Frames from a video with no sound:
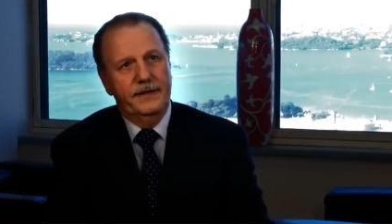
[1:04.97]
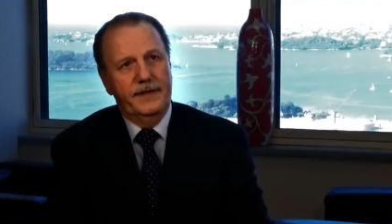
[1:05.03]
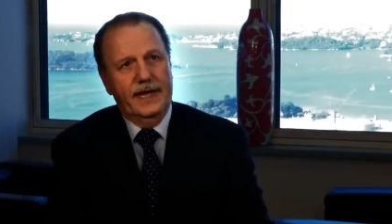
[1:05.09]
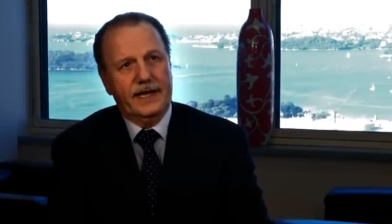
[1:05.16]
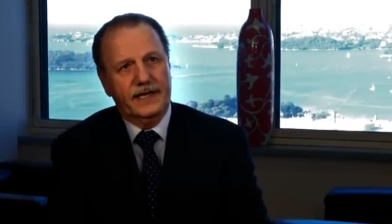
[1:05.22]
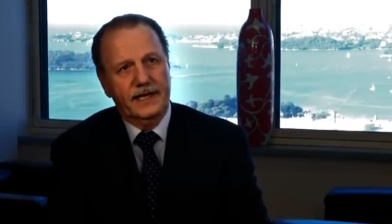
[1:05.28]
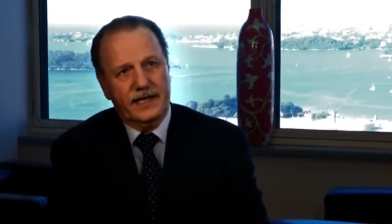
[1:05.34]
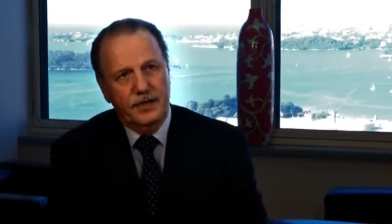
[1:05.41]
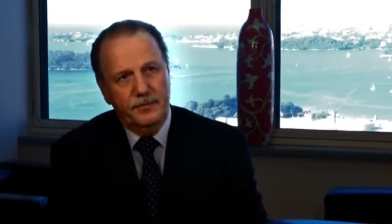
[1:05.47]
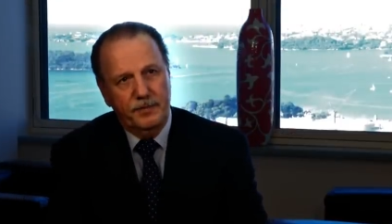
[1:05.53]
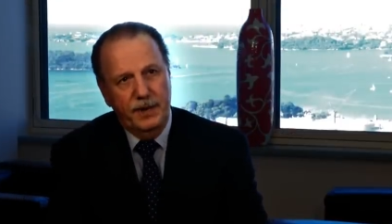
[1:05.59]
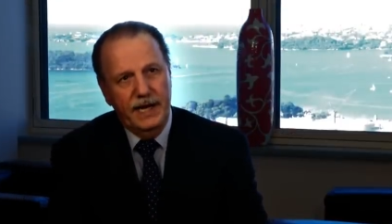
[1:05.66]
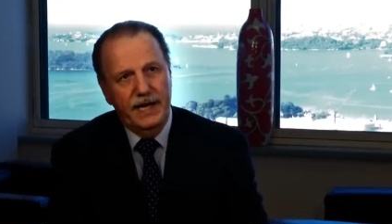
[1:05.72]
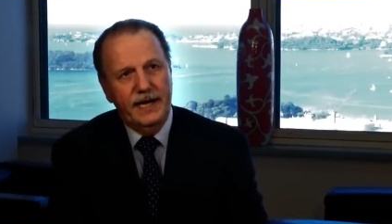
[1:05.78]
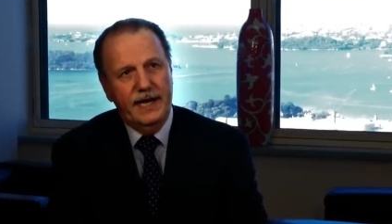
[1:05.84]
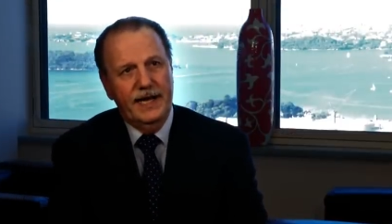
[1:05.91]
that can
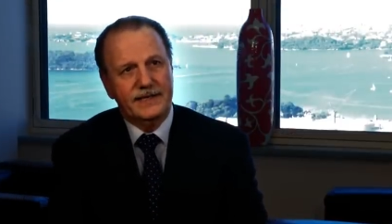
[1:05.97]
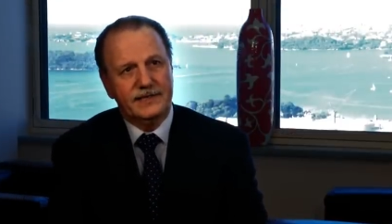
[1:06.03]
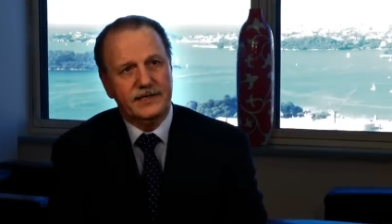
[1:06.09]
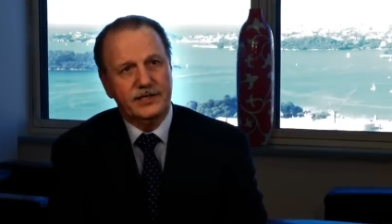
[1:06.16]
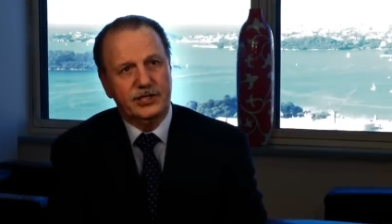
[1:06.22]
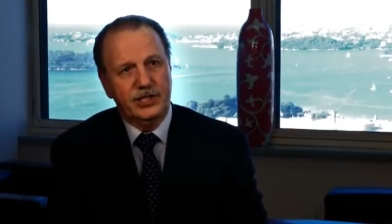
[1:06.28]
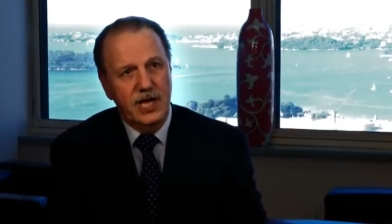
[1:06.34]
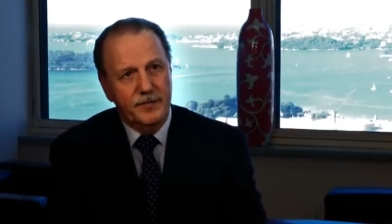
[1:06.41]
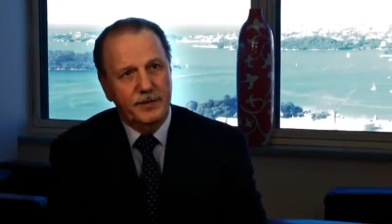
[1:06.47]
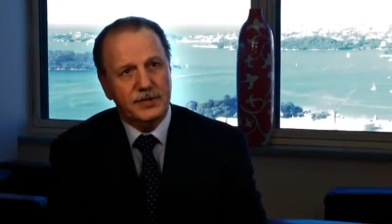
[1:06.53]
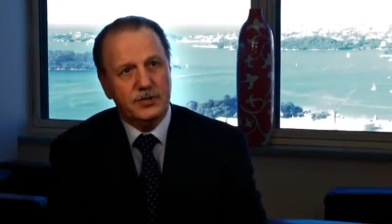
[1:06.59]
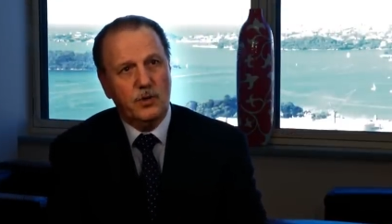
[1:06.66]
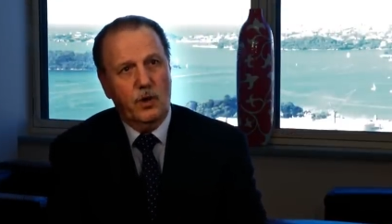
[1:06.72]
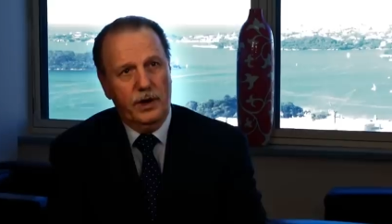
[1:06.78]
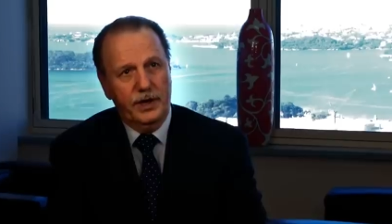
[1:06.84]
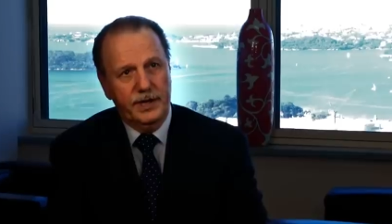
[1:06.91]
compete against the
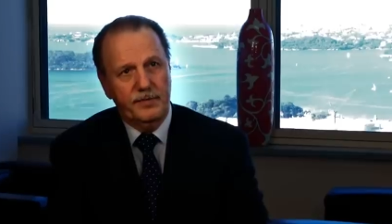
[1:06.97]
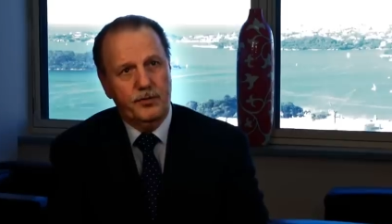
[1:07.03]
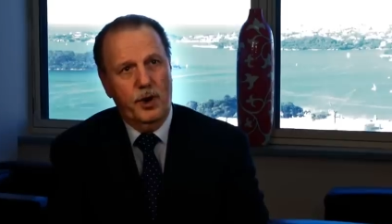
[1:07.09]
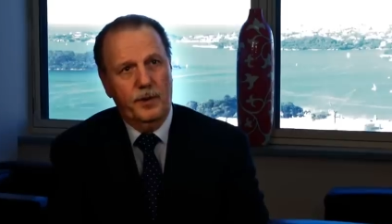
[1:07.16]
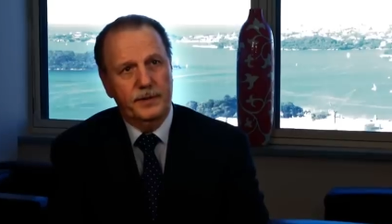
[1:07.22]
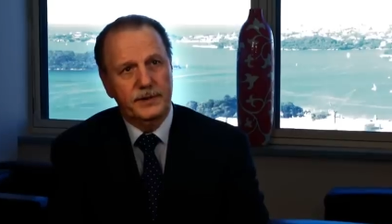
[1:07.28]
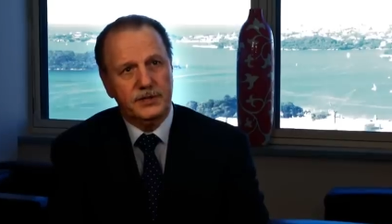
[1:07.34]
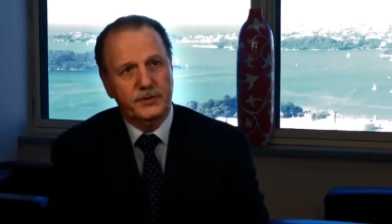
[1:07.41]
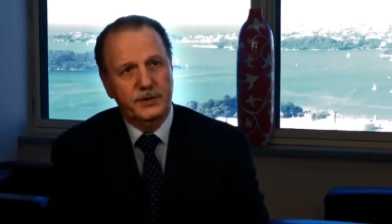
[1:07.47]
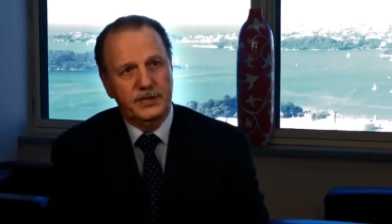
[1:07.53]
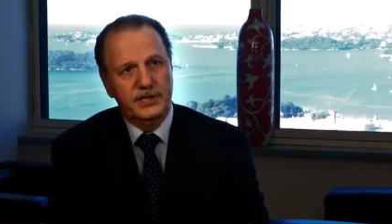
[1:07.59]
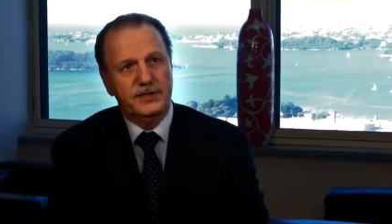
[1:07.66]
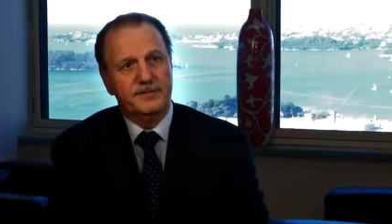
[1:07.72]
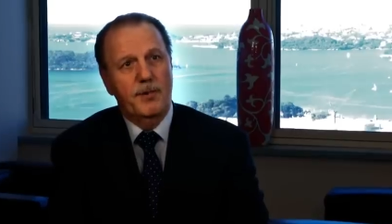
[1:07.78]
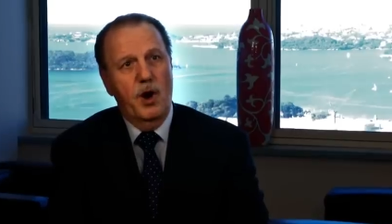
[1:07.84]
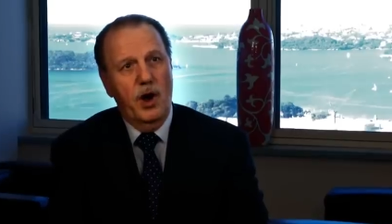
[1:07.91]
cheapest quality proppants, which
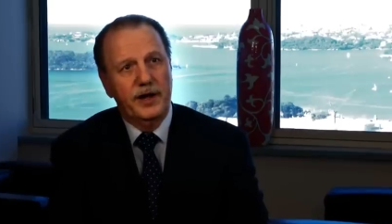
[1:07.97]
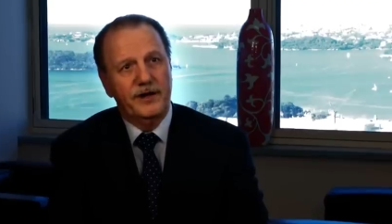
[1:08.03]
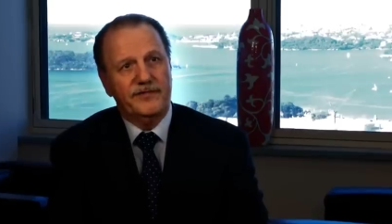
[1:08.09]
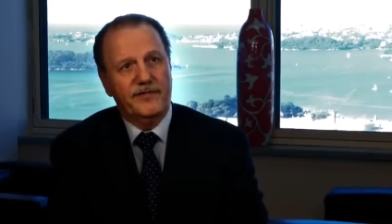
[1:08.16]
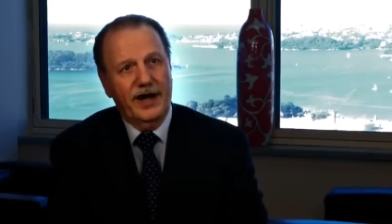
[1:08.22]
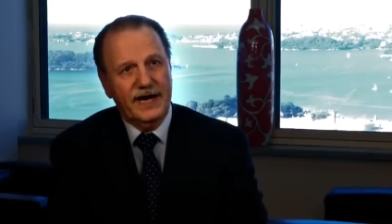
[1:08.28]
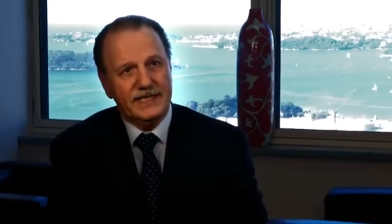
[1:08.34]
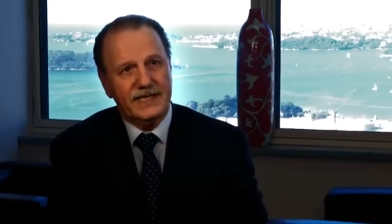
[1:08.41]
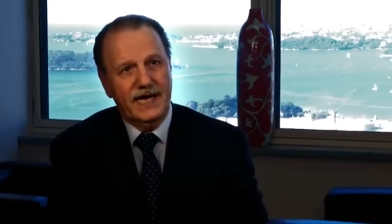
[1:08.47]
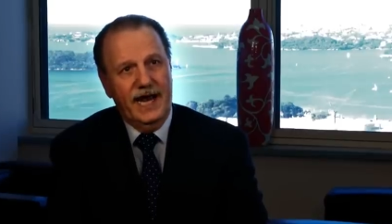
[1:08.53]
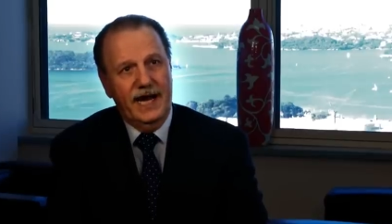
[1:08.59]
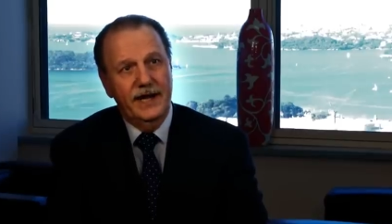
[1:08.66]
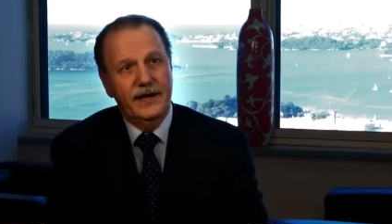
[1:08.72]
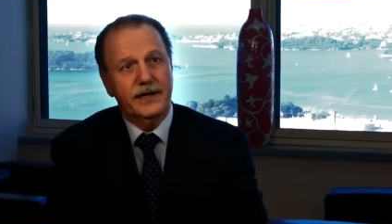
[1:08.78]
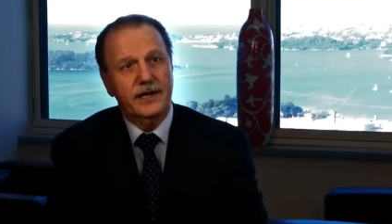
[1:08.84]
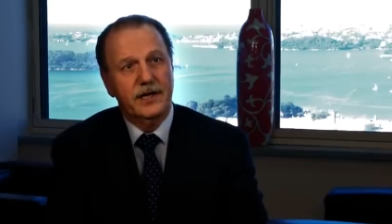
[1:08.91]
is mined frac
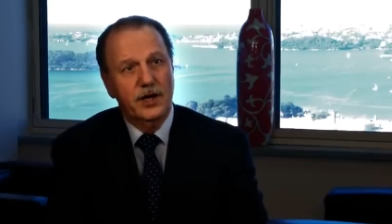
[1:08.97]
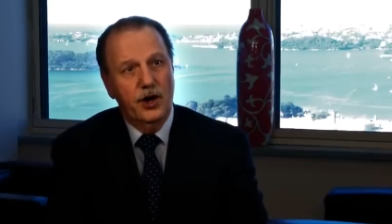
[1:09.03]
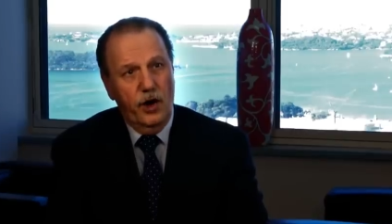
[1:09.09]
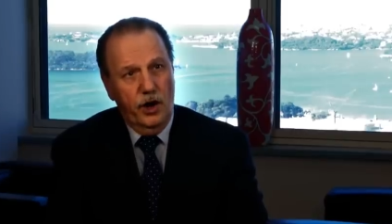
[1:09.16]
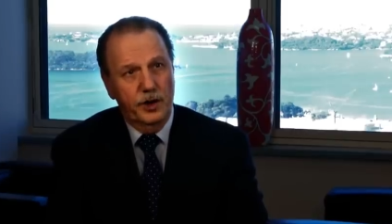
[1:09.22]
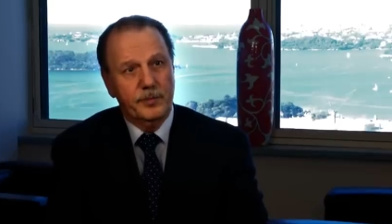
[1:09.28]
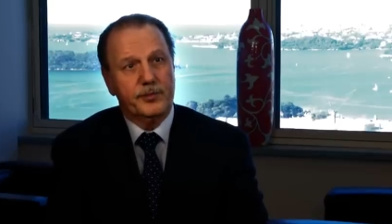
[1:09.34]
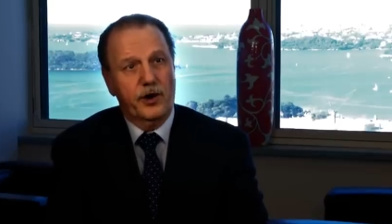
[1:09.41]
sand, on